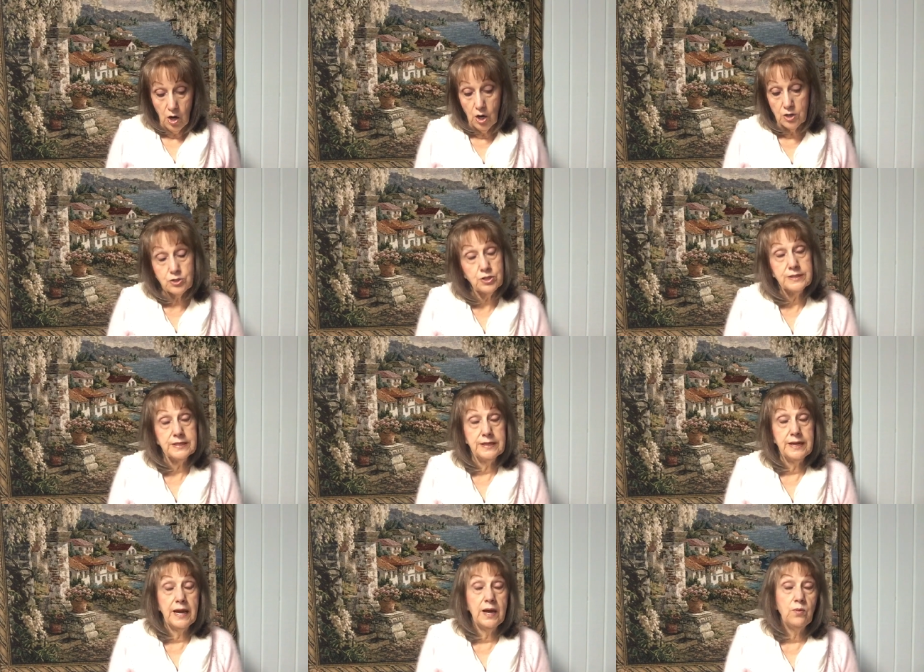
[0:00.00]
Also
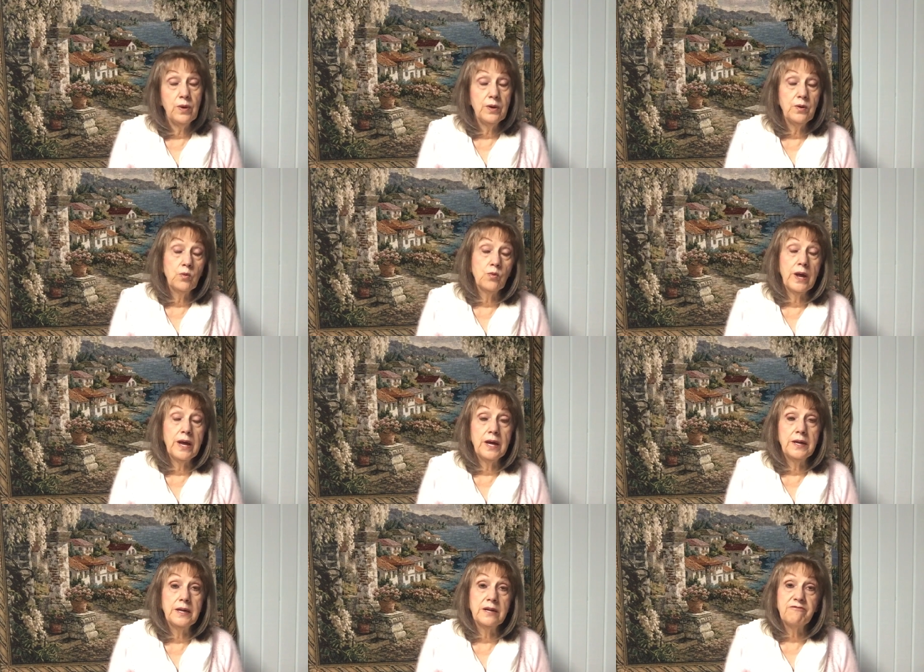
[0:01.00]
today we
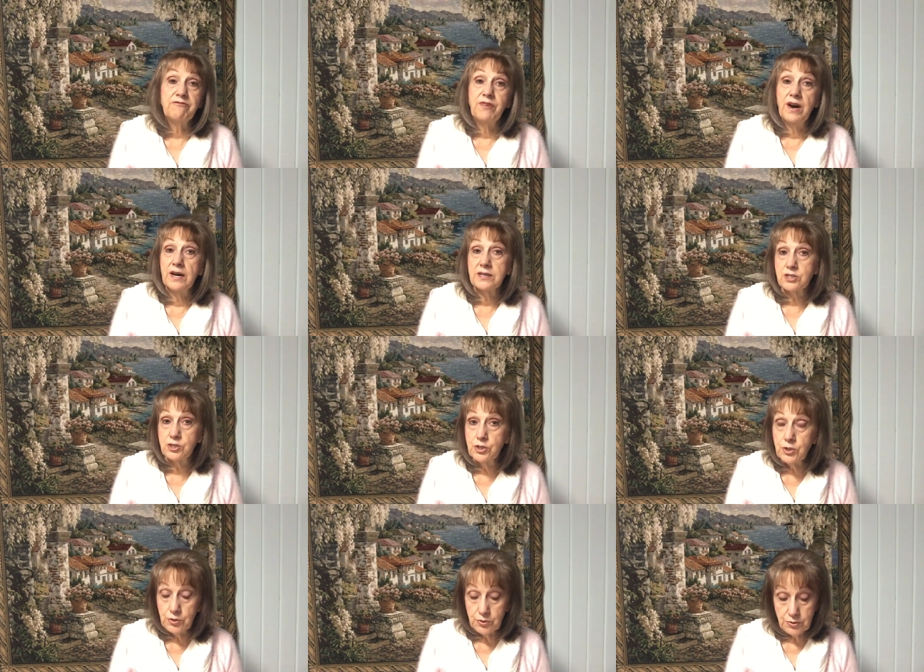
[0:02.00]
read in Fox
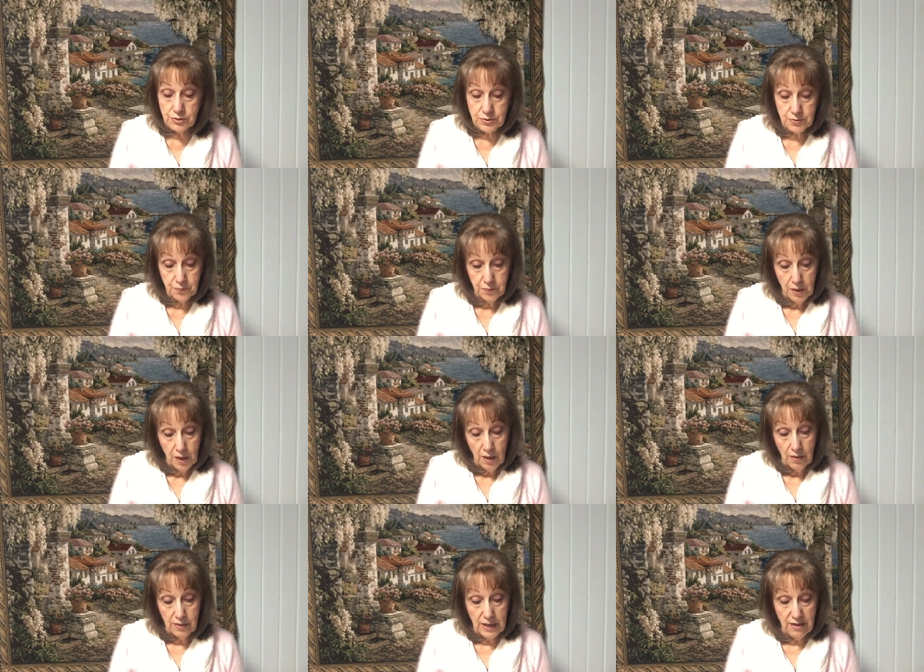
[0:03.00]
News
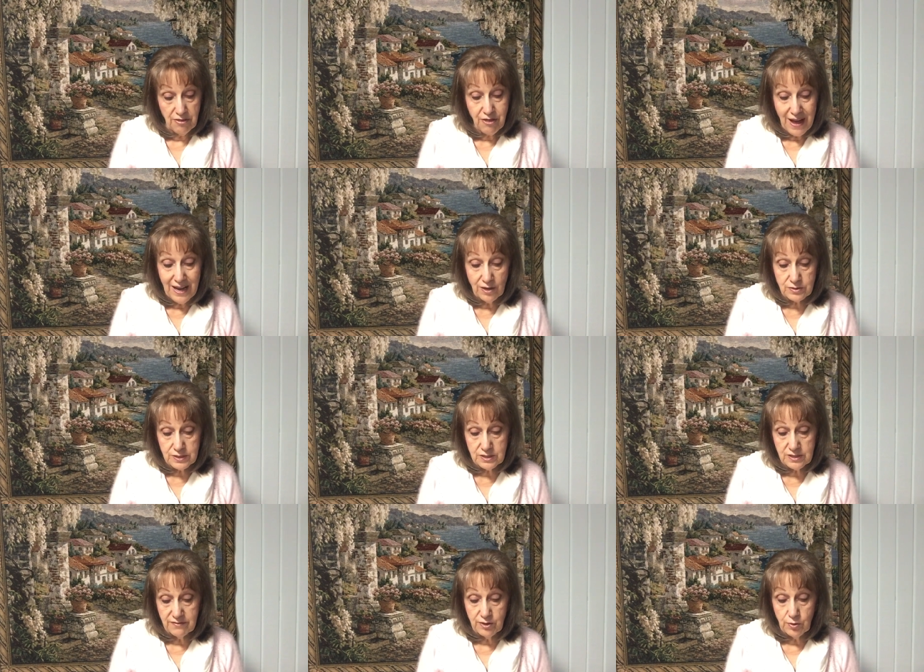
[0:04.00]
that
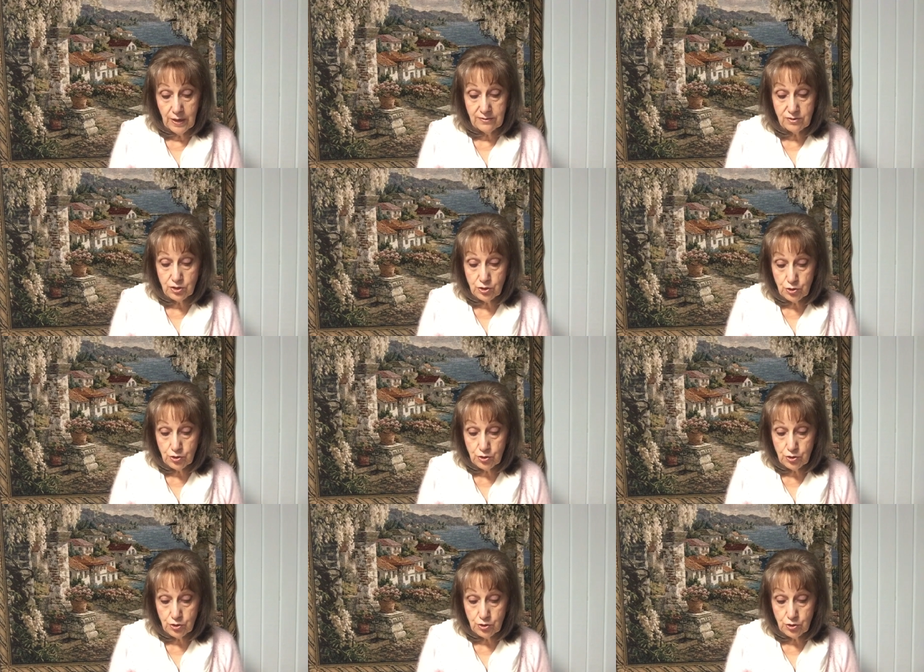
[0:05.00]
thousands of U.S.